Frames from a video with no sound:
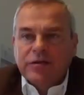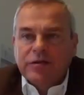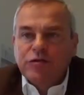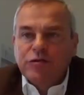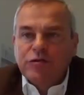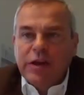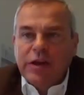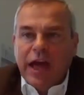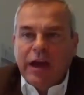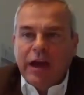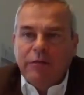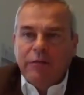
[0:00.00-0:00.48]

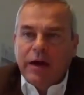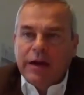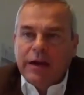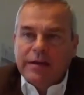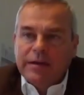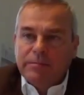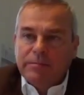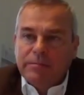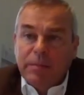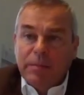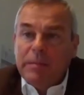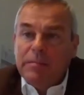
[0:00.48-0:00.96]
today where
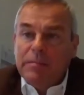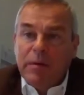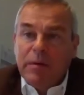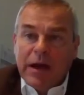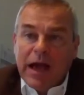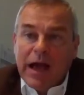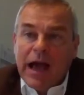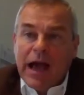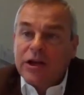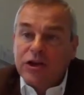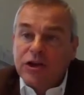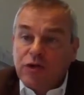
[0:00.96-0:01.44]
people
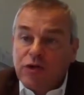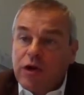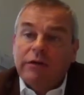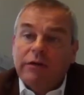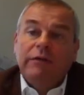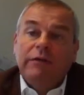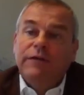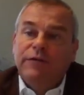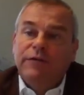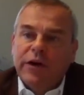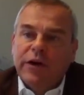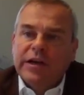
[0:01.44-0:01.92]
can't travel,
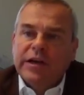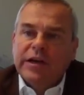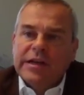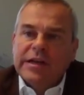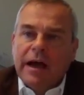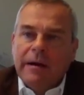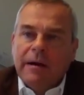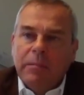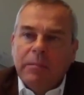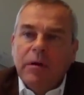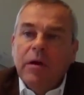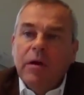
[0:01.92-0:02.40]
for
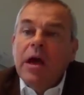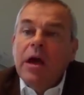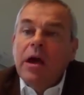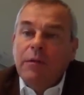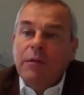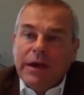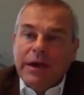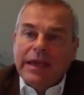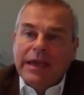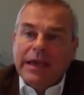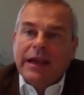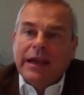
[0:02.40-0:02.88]
example, we
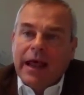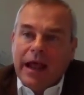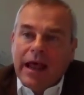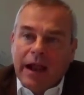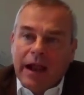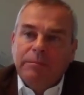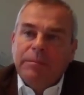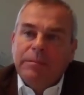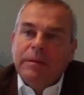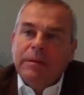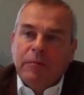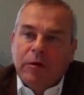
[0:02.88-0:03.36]
can
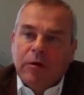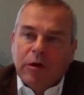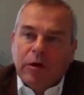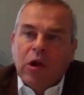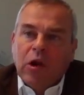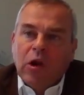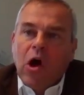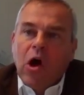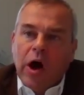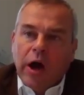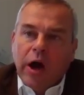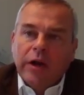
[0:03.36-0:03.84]
help him
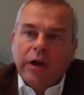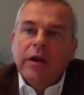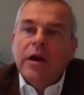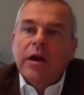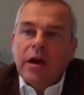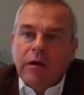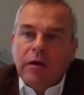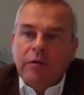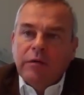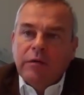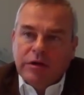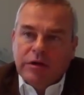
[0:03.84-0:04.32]
online
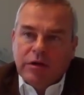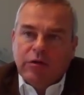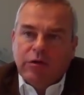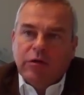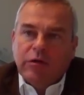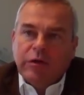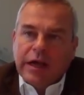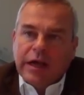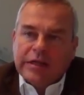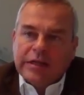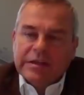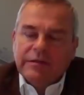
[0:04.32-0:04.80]
with the
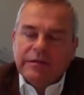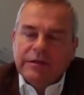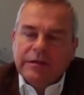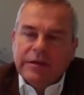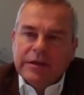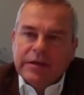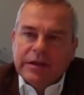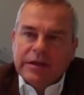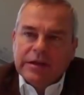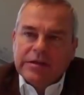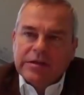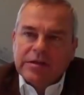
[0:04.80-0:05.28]

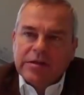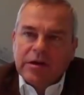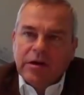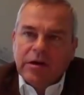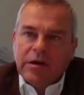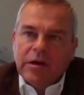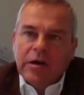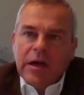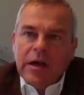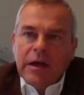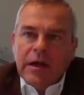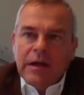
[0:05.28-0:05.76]
connectivity.
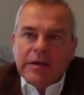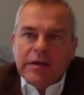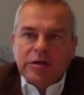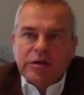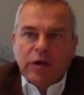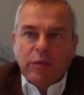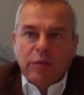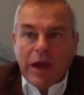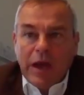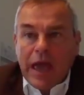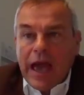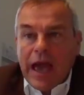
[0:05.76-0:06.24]
So
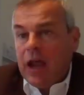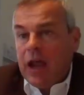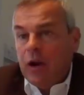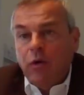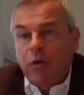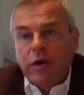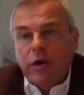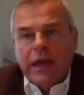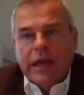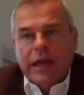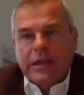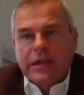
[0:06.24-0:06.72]
we are
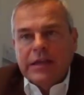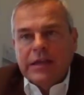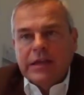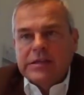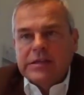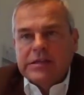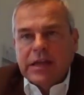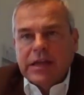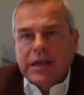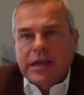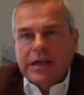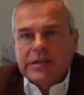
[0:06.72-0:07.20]
looking at these
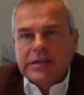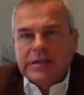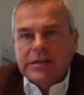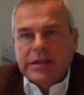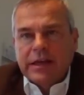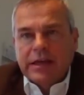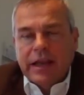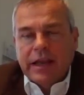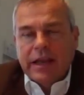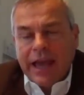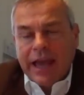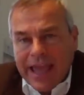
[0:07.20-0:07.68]
things.
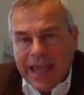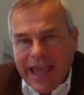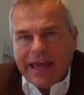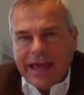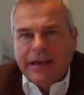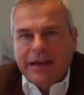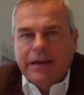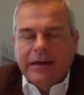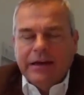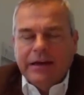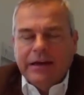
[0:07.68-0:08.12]
And again,